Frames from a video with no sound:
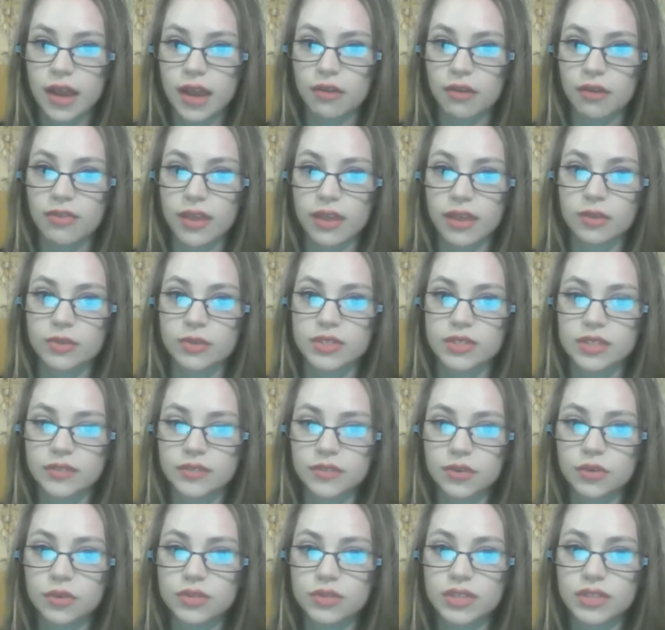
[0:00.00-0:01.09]
out that it was
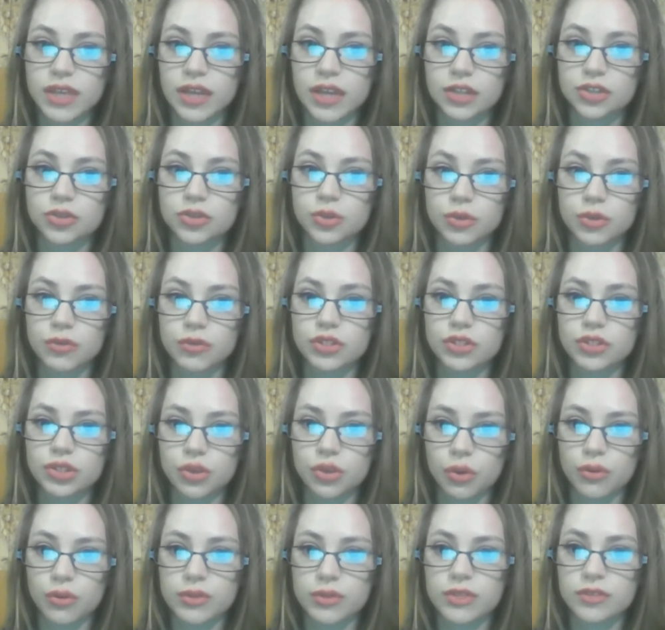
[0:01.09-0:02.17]
difficult to get true
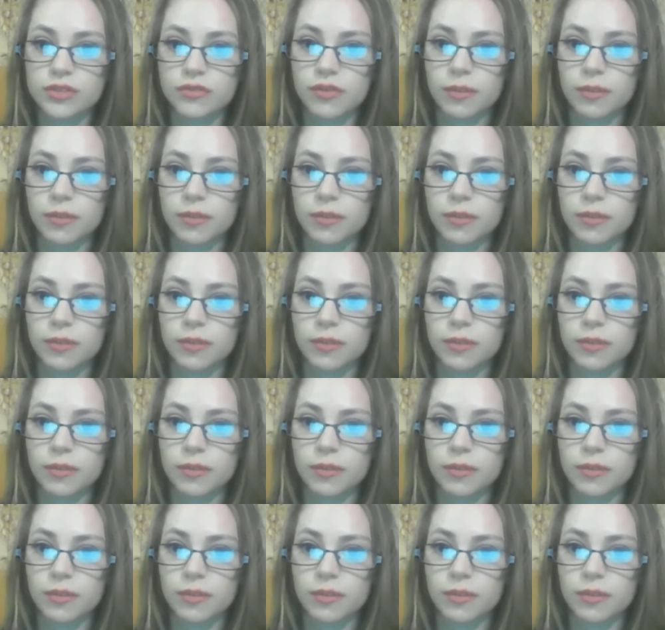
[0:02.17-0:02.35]
results